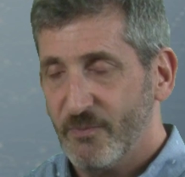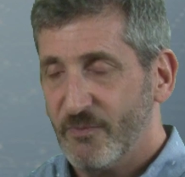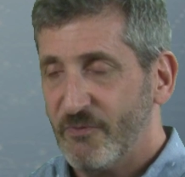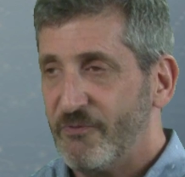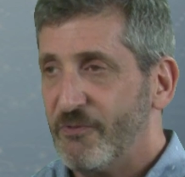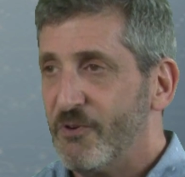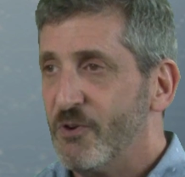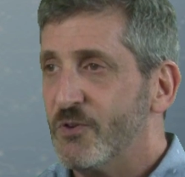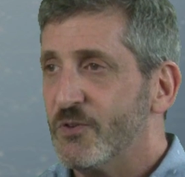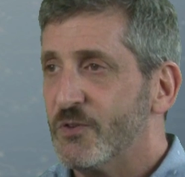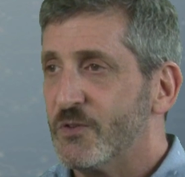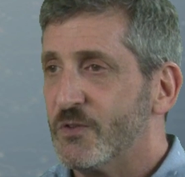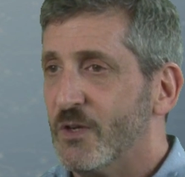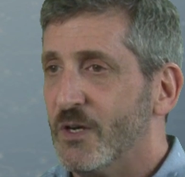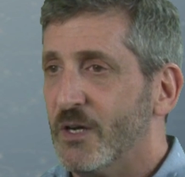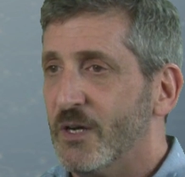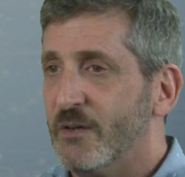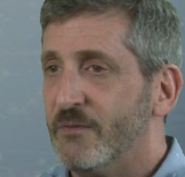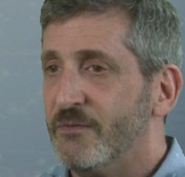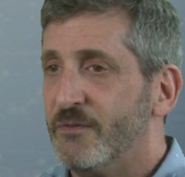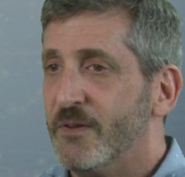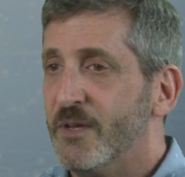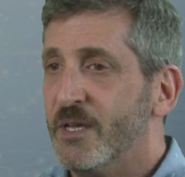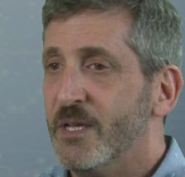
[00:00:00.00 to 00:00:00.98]
First
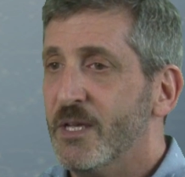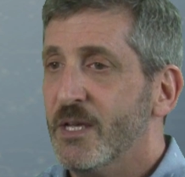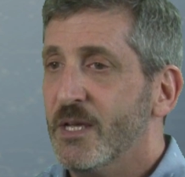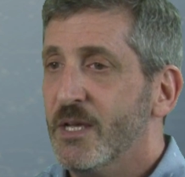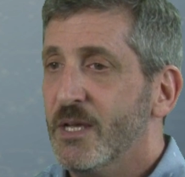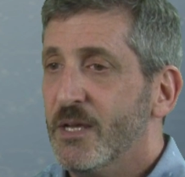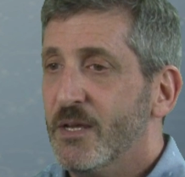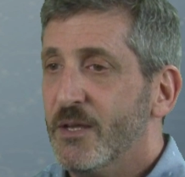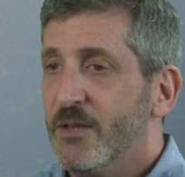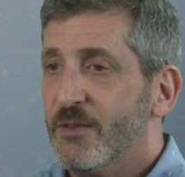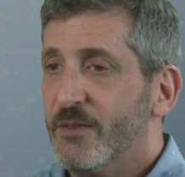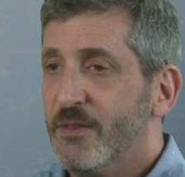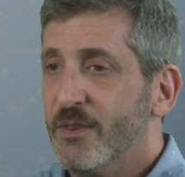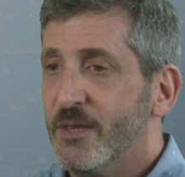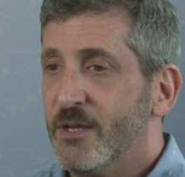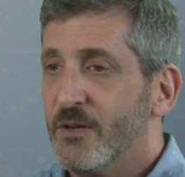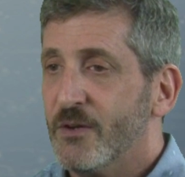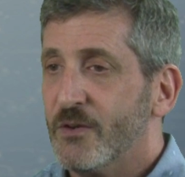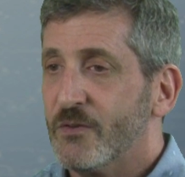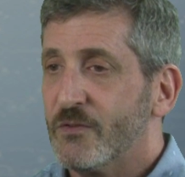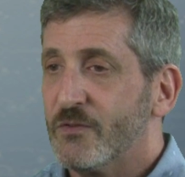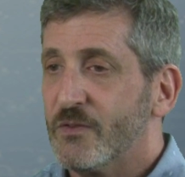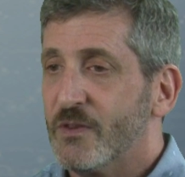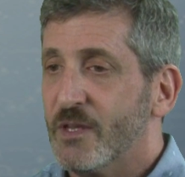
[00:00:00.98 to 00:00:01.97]
off,
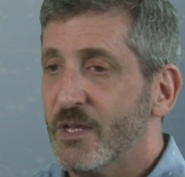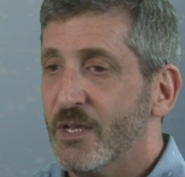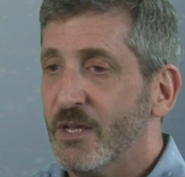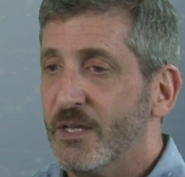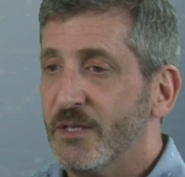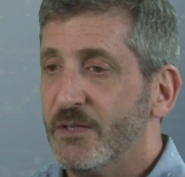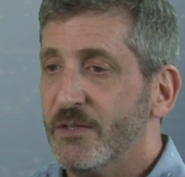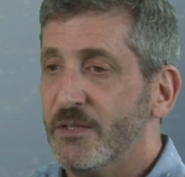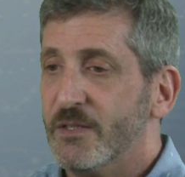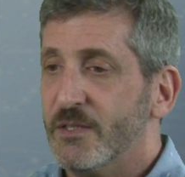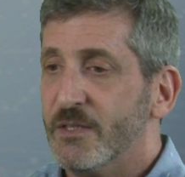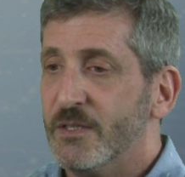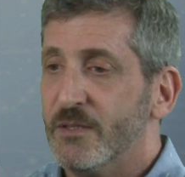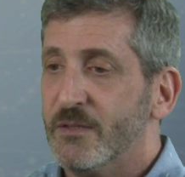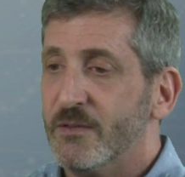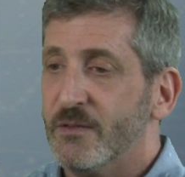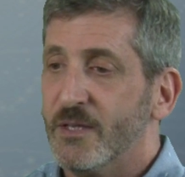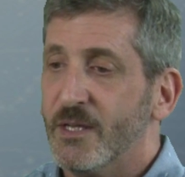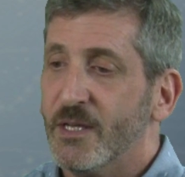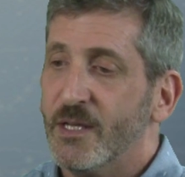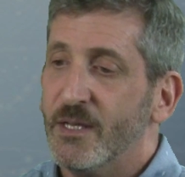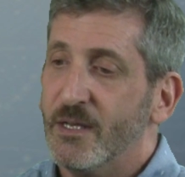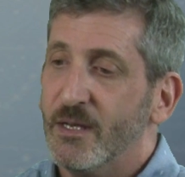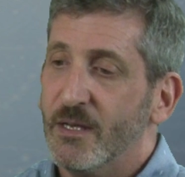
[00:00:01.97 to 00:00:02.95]
there's the idea
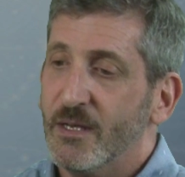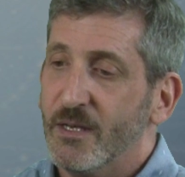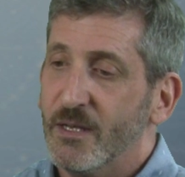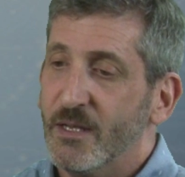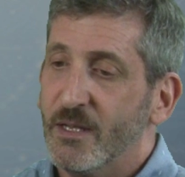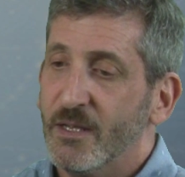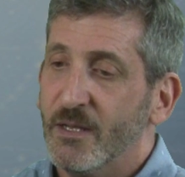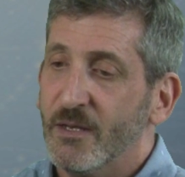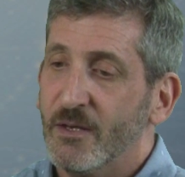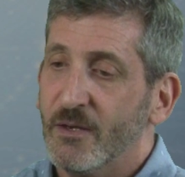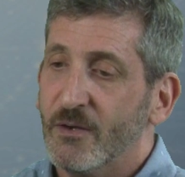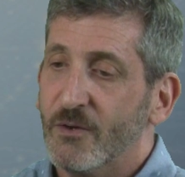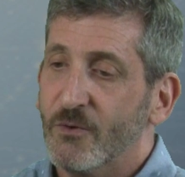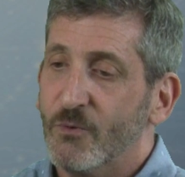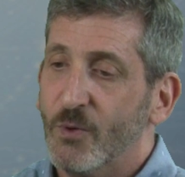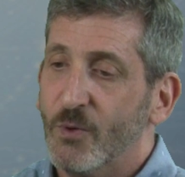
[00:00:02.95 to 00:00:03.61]
that in